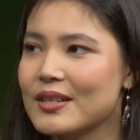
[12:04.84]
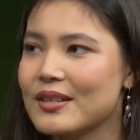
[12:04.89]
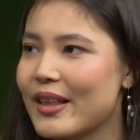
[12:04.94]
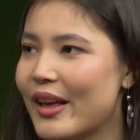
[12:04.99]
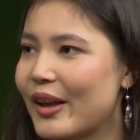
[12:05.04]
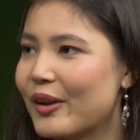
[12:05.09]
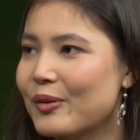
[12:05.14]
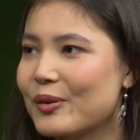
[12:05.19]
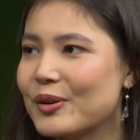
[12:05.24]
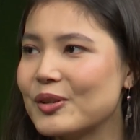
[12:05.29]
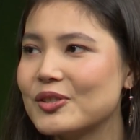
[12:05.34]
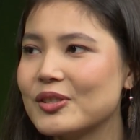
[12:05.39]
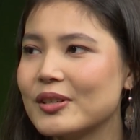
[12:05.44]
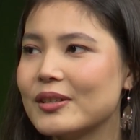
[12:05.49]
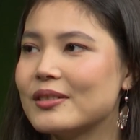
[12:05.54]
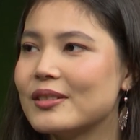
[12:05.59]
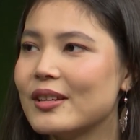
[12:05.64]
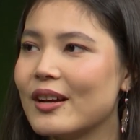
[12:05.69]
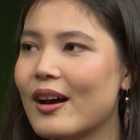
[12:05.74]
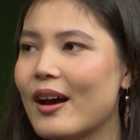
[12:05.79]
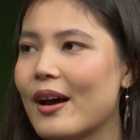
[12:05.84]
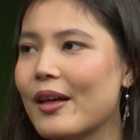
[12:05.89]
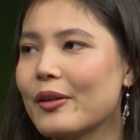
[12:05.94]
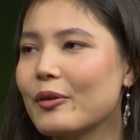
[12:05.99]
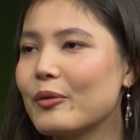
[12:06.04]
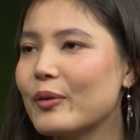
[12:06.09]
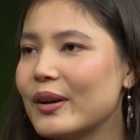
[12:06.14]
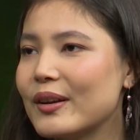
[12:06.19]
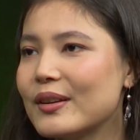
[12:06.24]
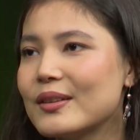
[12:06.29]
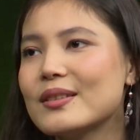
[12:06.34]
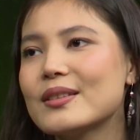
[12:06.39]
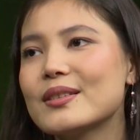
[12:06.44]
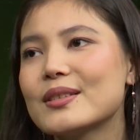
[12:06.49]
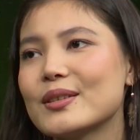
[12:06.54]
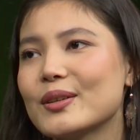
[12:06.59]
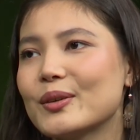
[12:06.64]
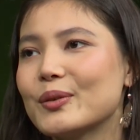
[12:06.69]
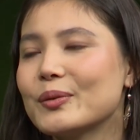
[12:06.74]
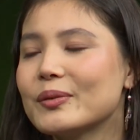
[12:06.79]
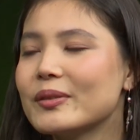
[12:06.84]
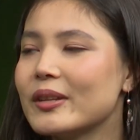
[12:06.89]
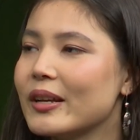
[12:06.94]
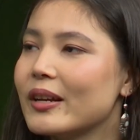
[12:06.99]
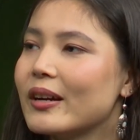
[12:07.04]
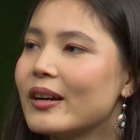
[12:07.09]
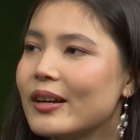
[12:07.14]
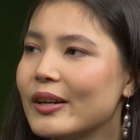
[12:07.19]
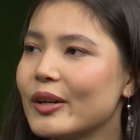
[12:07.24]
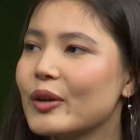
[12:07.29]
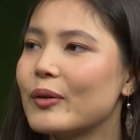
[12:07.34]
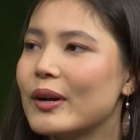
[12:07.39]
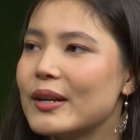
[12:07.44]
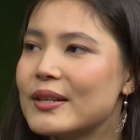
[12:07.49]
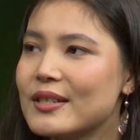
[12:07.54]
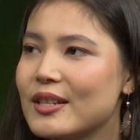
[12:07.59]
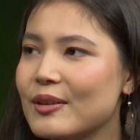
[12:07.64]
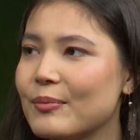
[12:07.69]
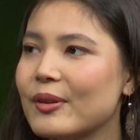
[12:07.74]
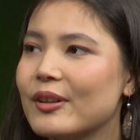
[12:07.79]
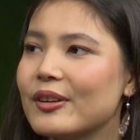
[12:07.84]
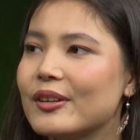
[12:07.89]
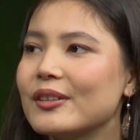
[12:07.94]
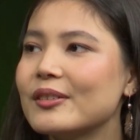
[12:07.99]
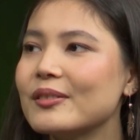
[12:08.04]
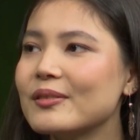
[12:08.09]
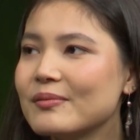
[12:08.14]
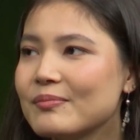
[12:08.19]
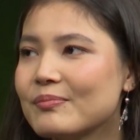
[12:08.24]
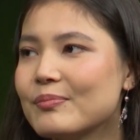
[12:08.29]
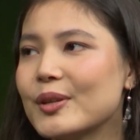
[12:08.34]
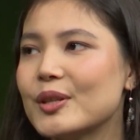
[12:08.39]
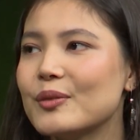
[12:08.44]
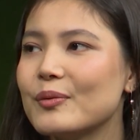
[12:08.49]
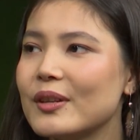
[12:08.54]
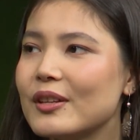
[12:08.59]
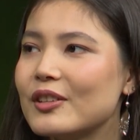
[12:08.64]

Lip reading: language, and the other ones, so they are quite similar between